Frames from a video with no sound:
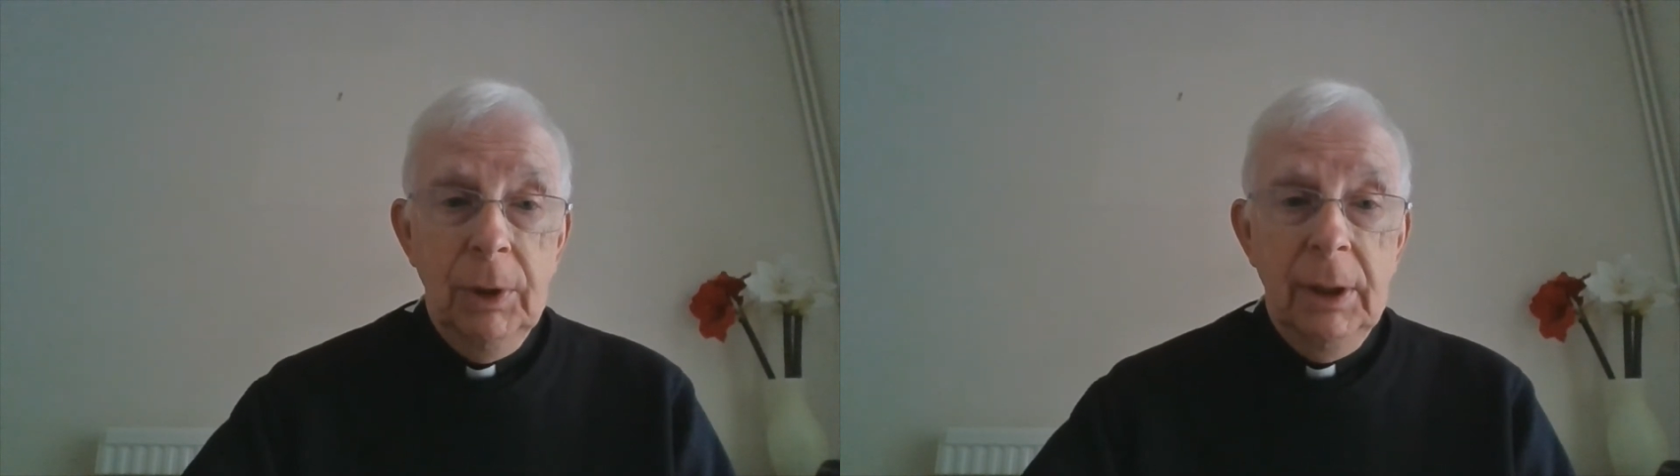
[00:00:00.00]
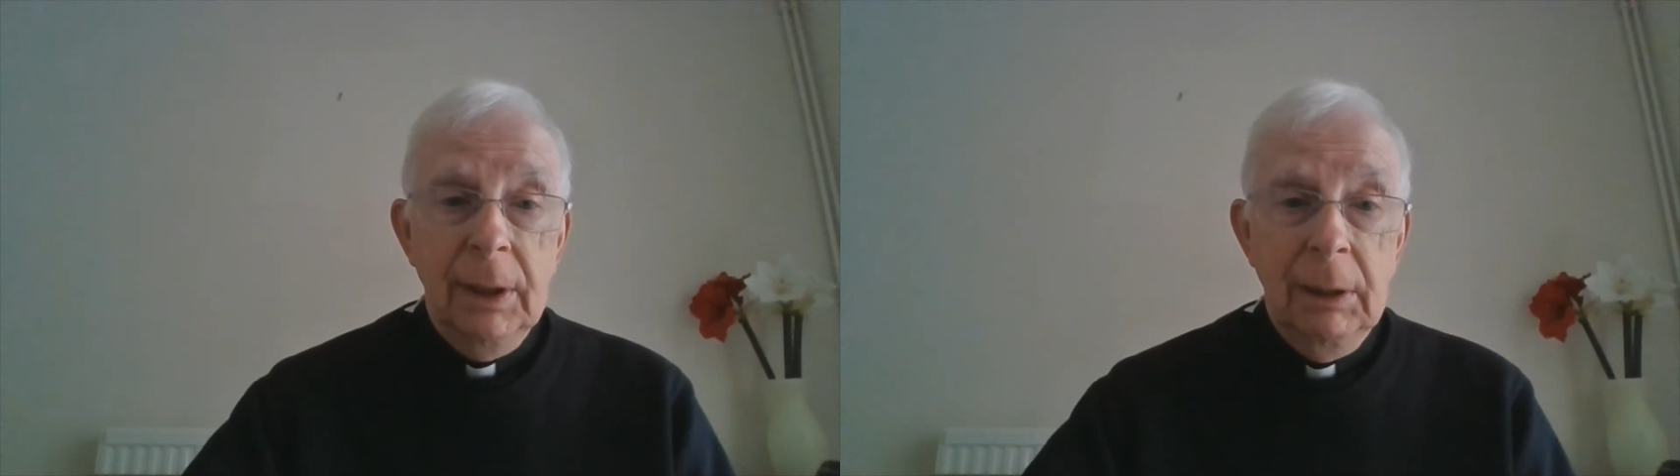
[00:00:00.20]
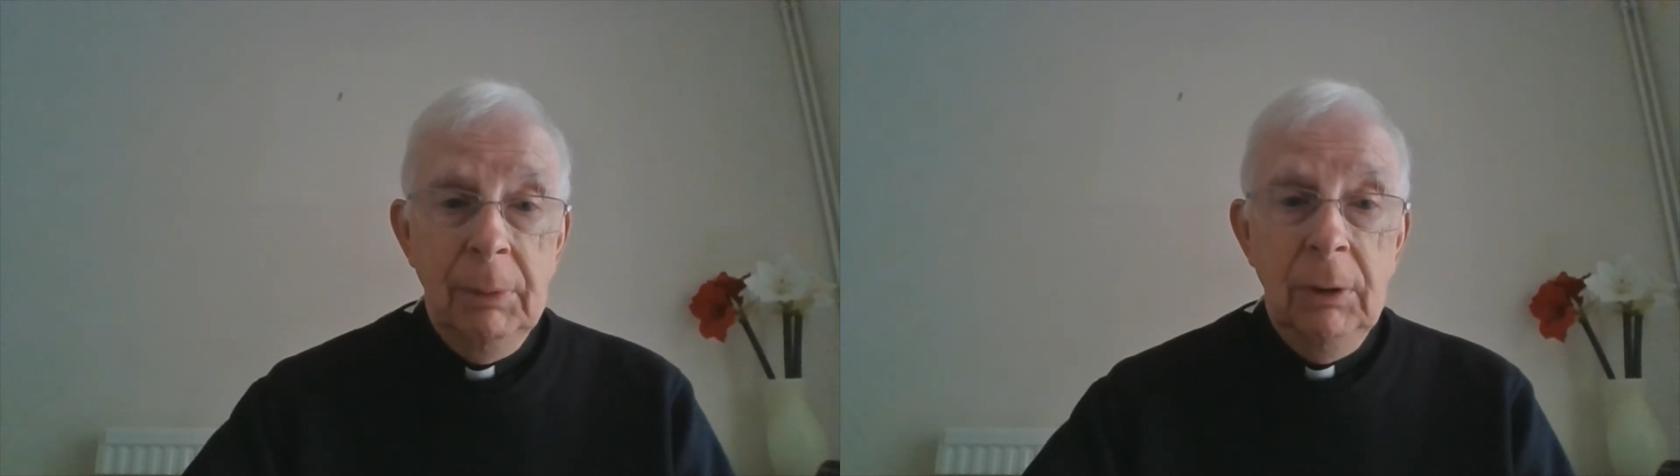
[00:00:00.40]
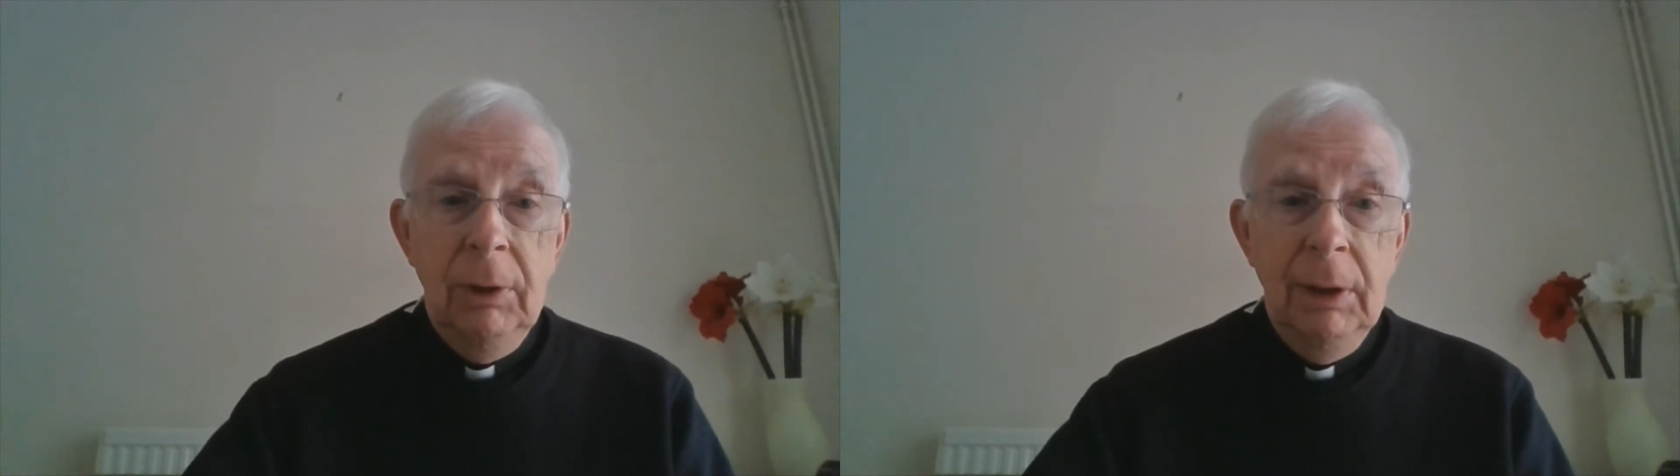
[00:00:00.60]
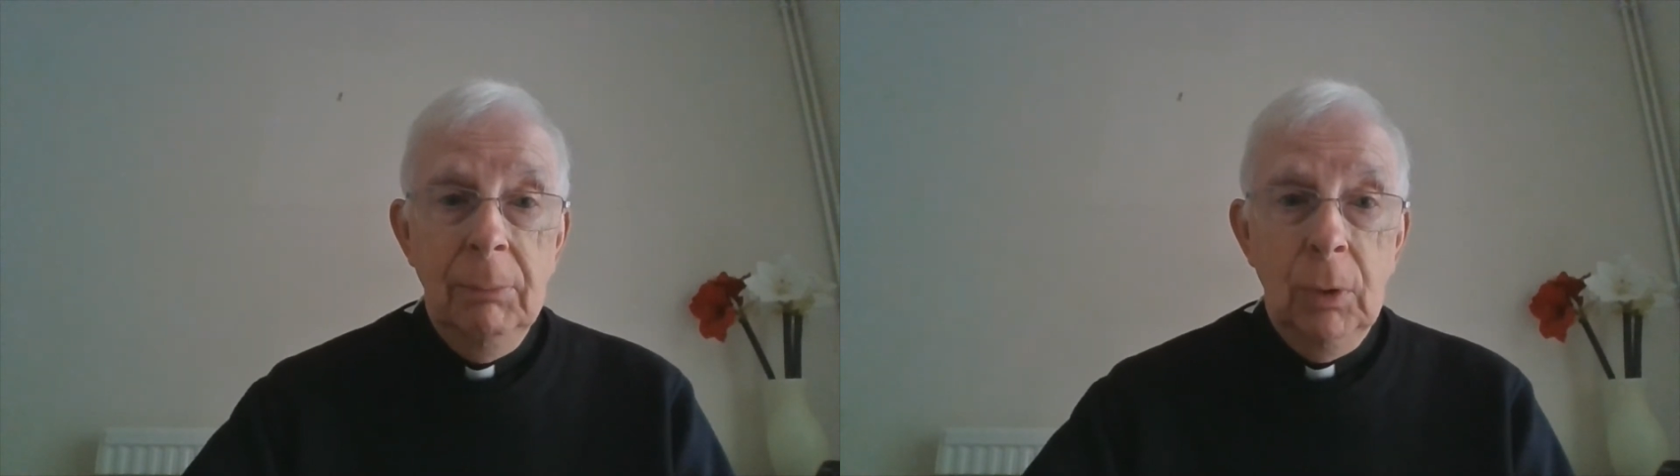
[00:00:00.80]
within the
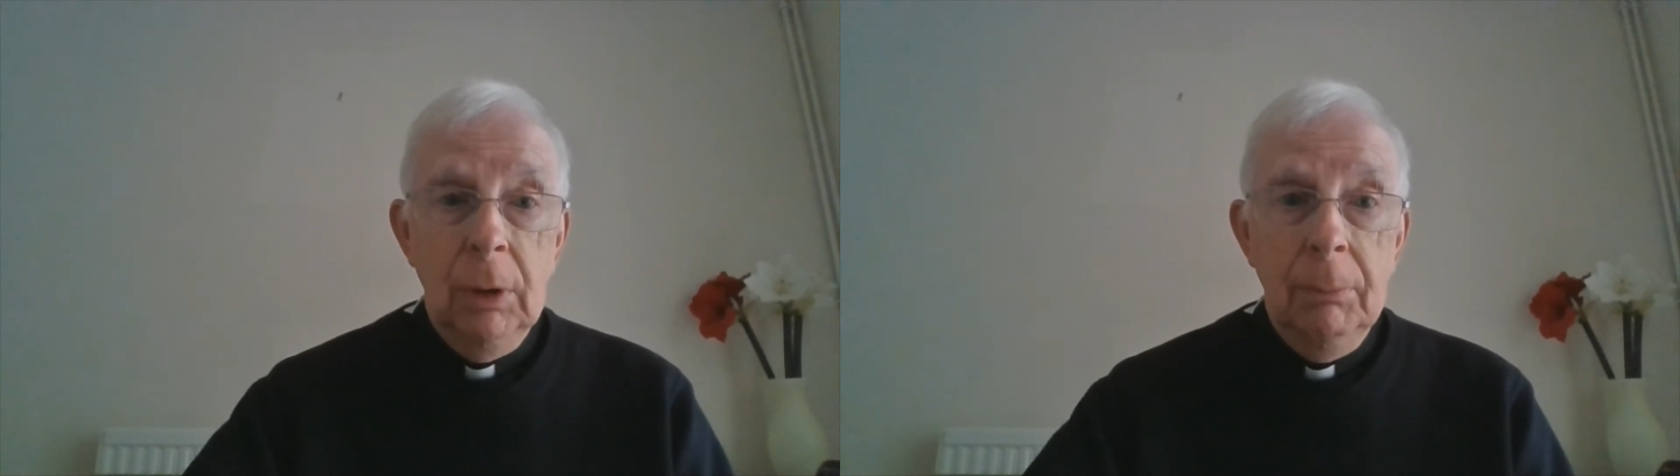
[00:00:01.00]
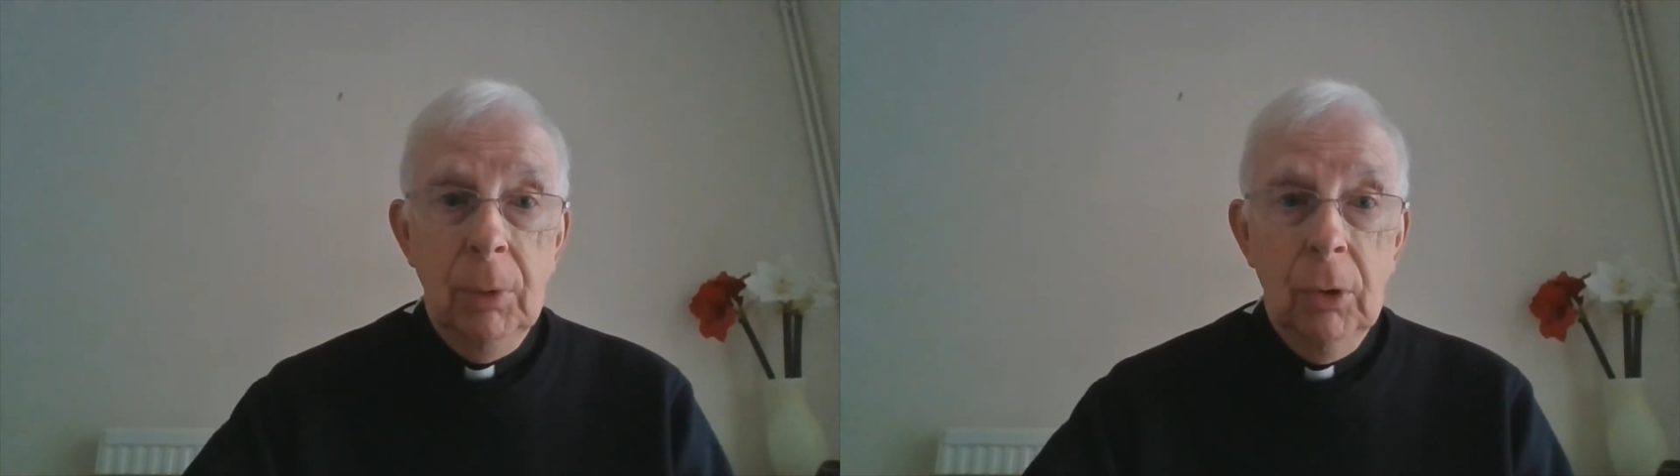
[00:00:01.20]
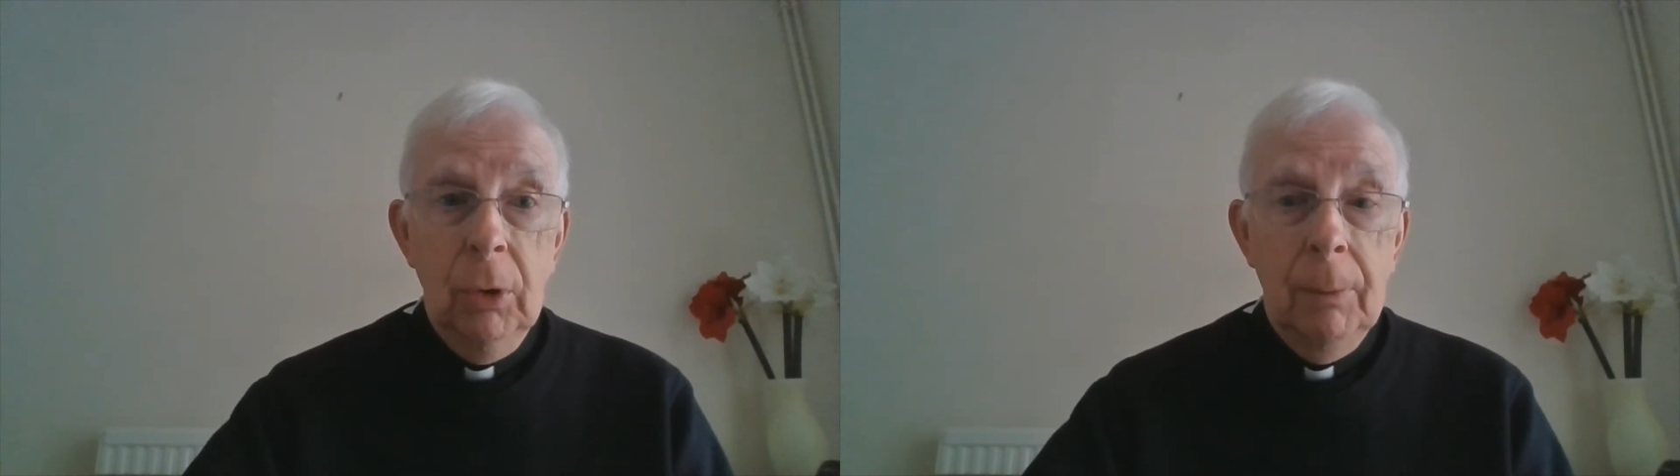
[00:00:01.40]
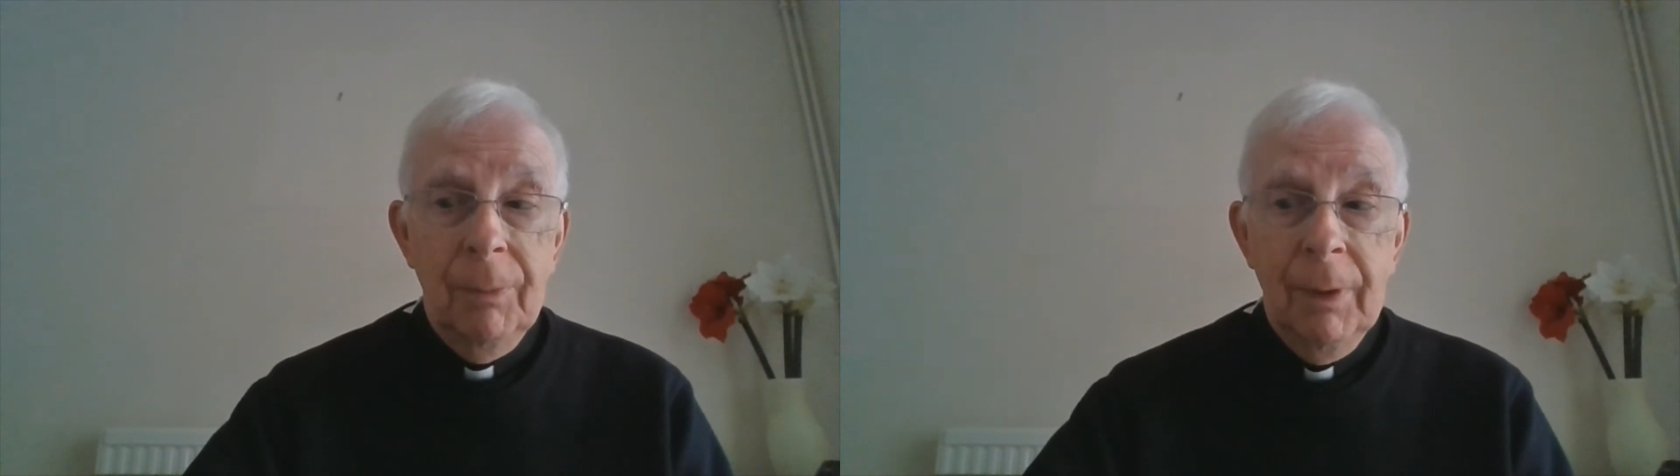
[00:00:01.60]
community more and more.